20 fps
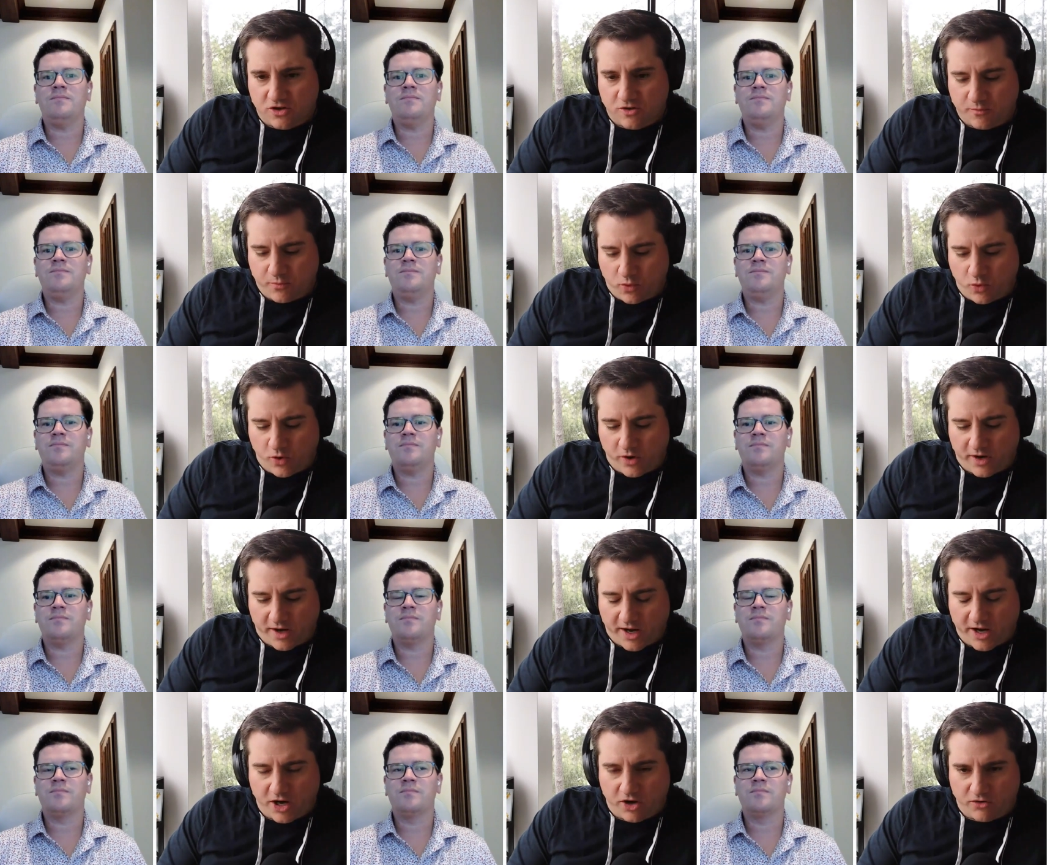Speaker 1: your point,
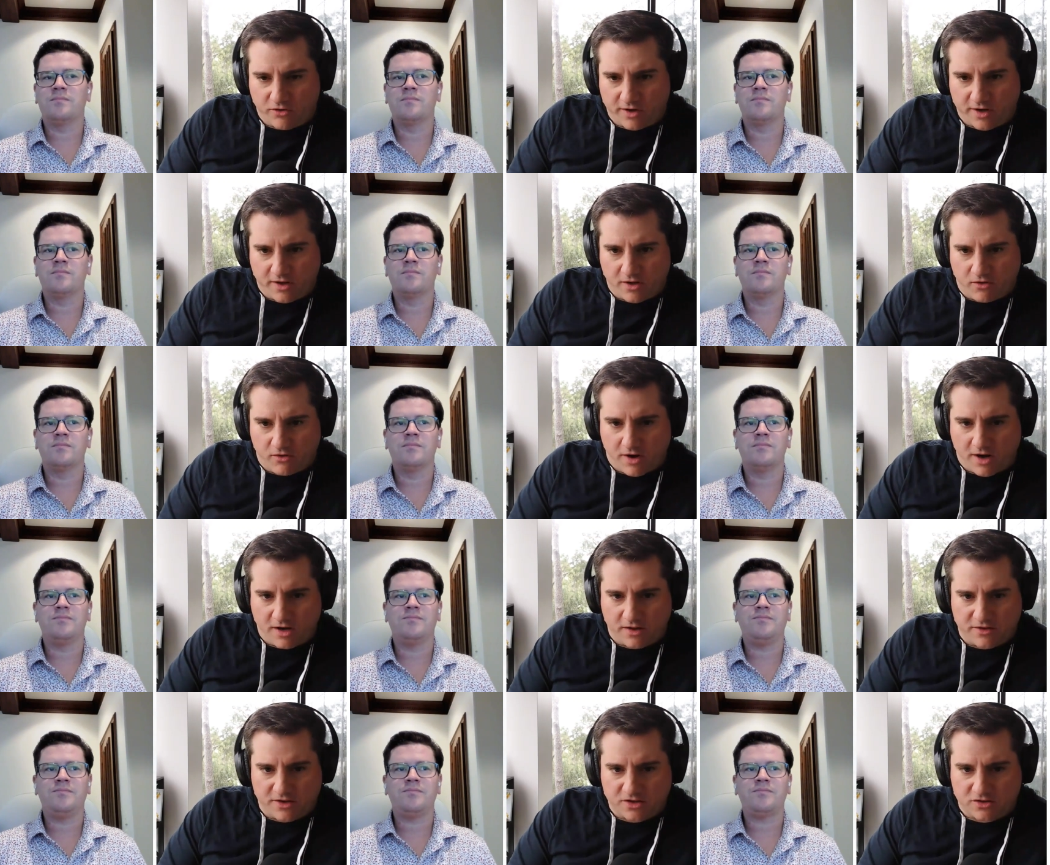I agree. A lot
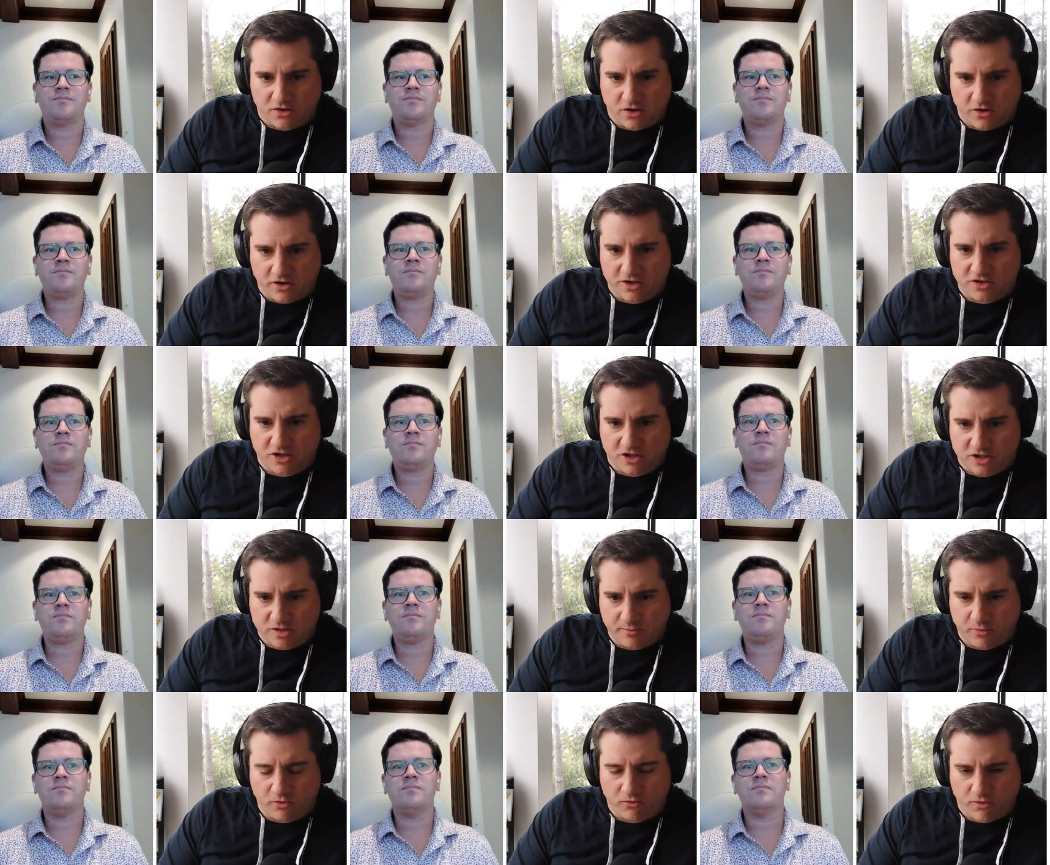of these aren't
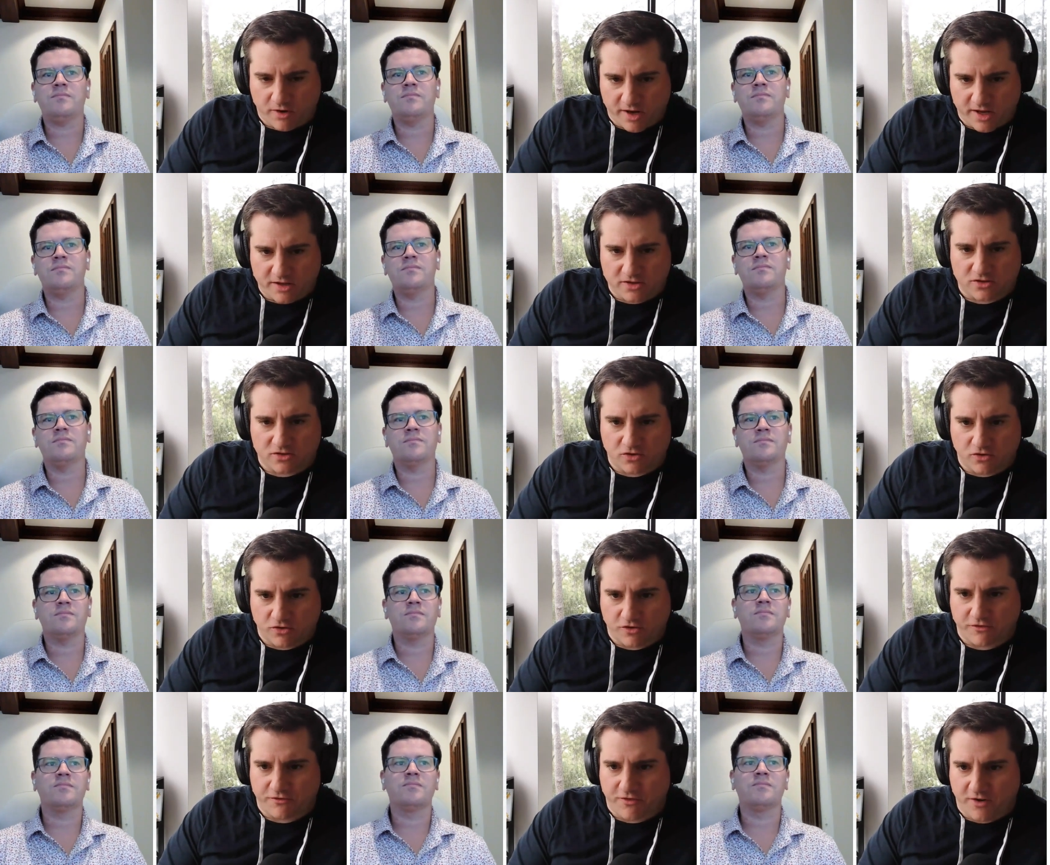adjustable rates, so
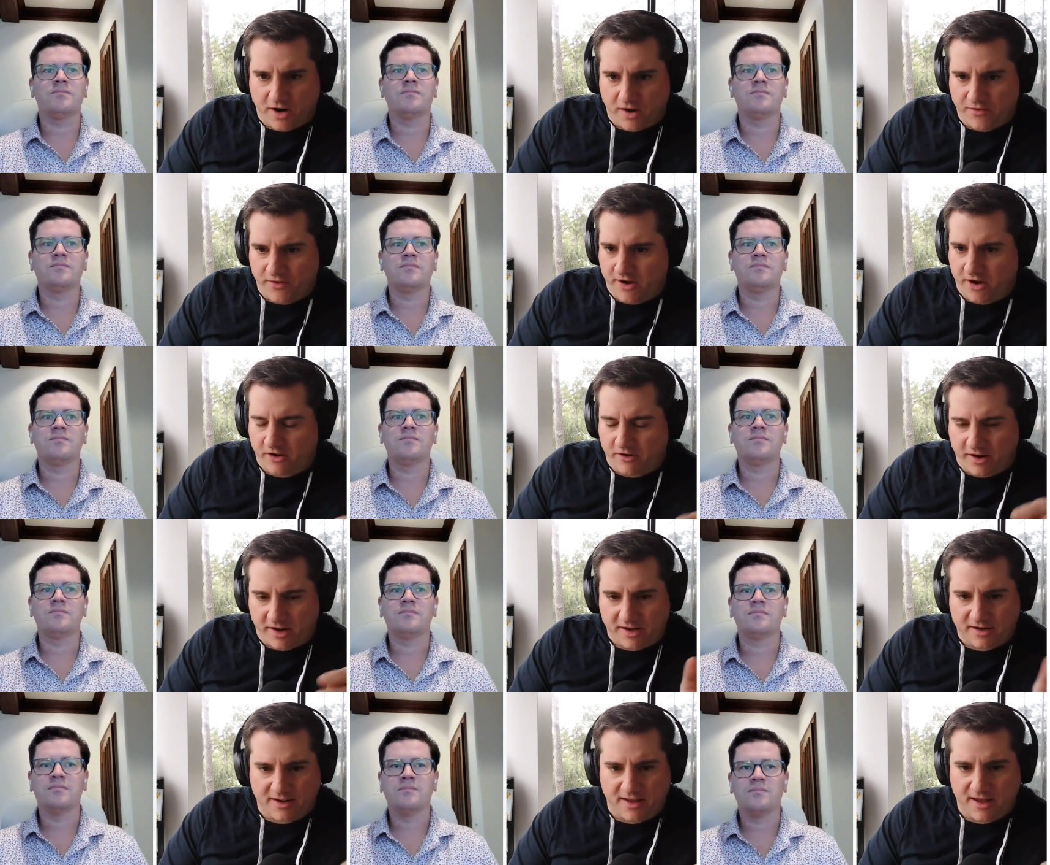you're fine there. You're
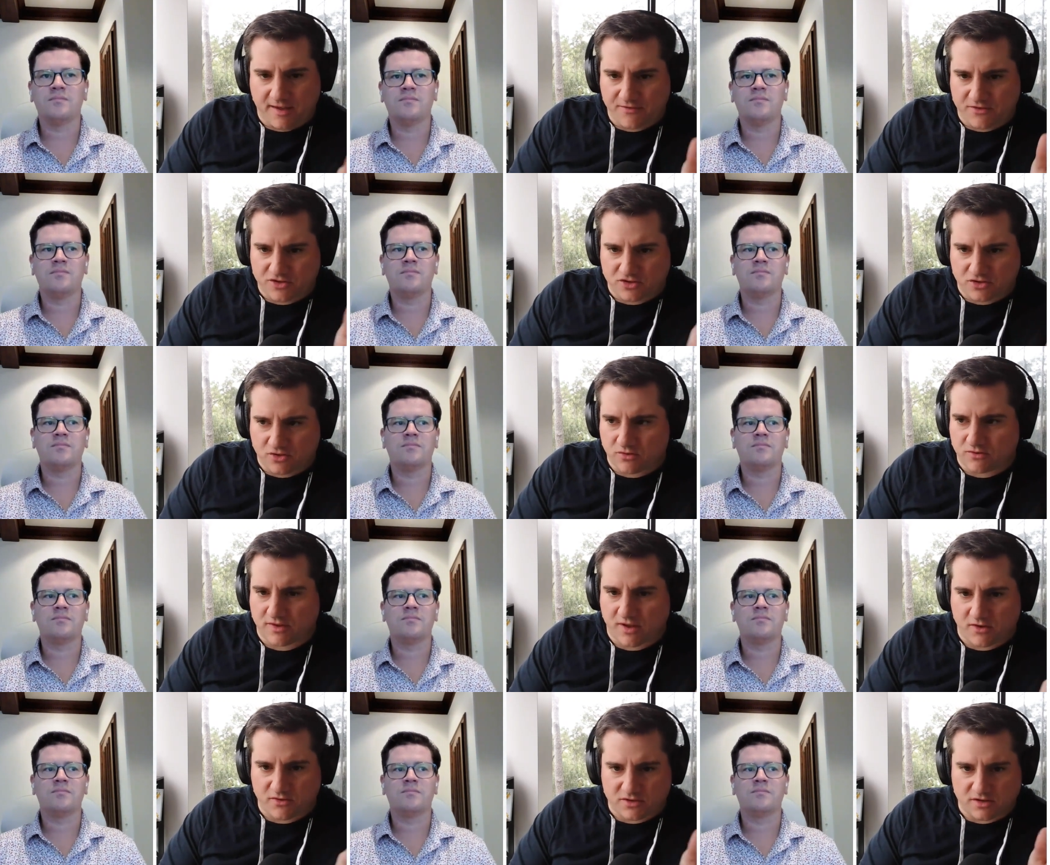not going to have this
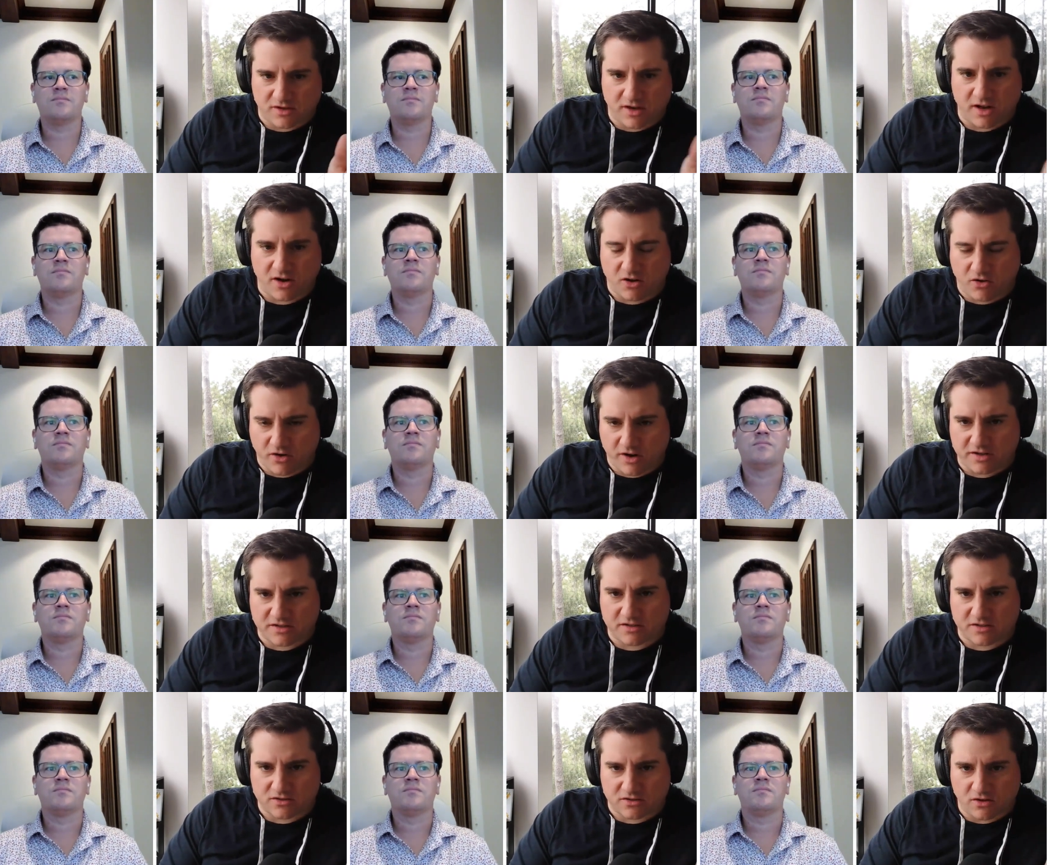2008
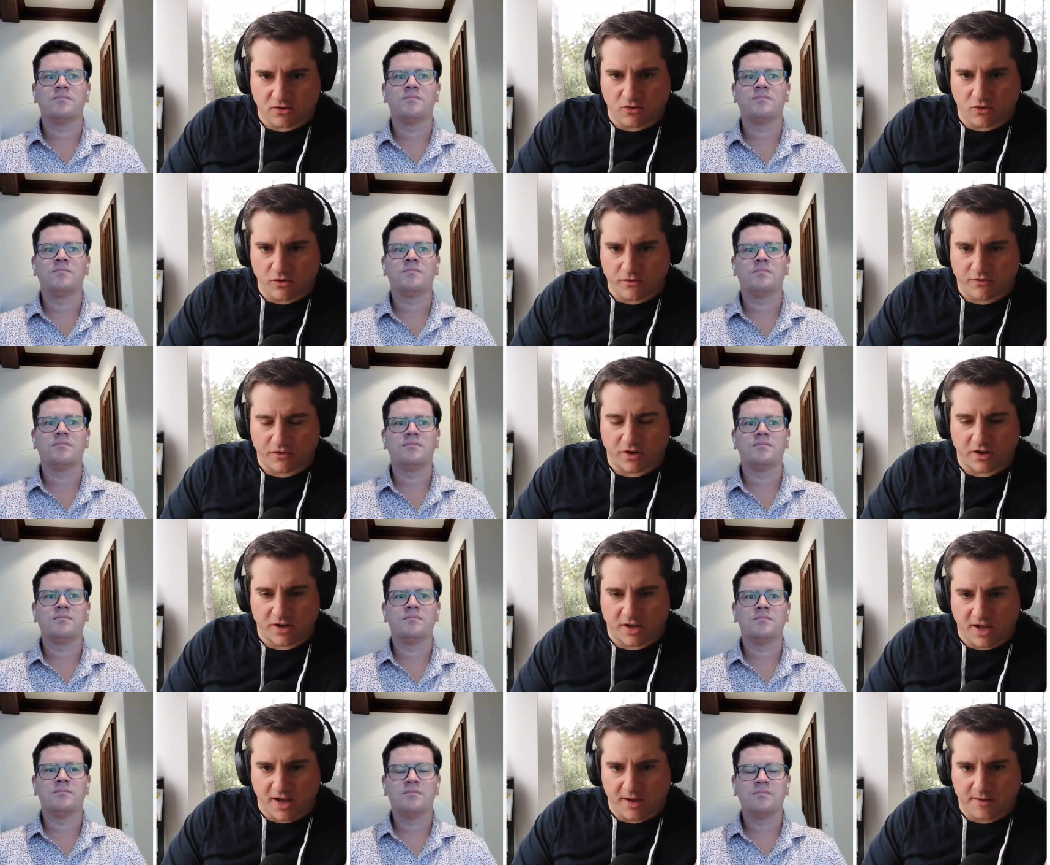crisis all over
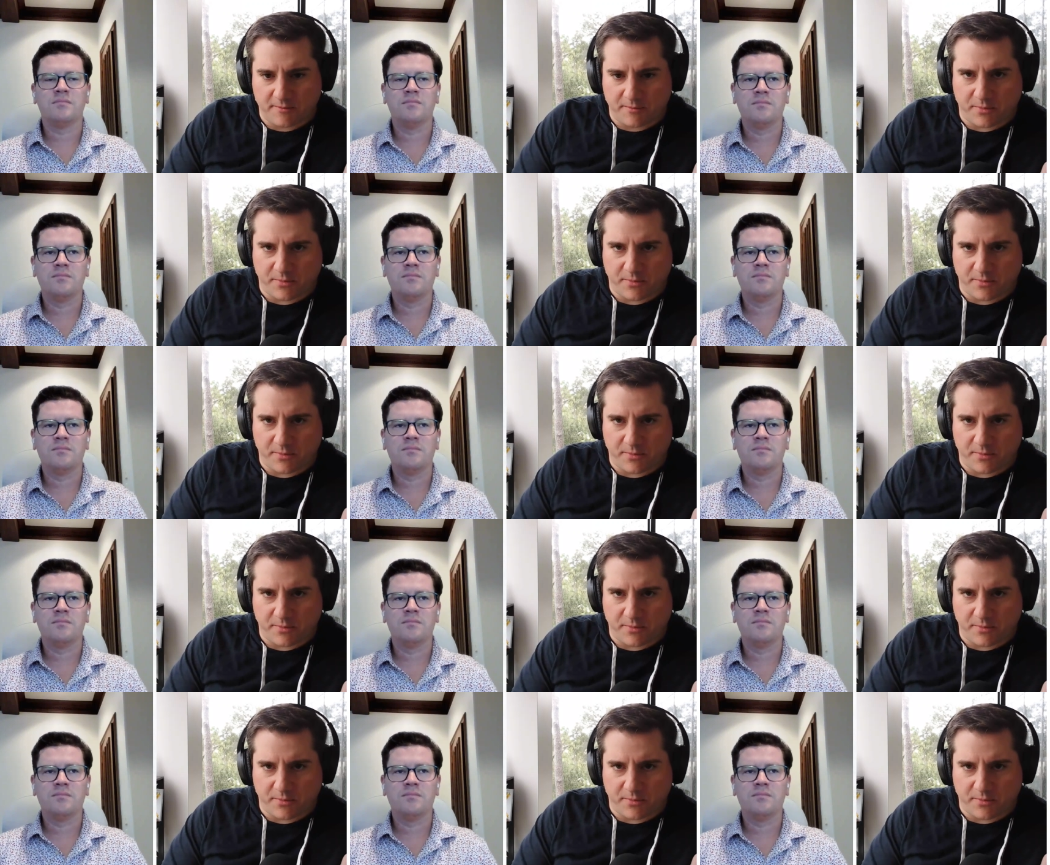again.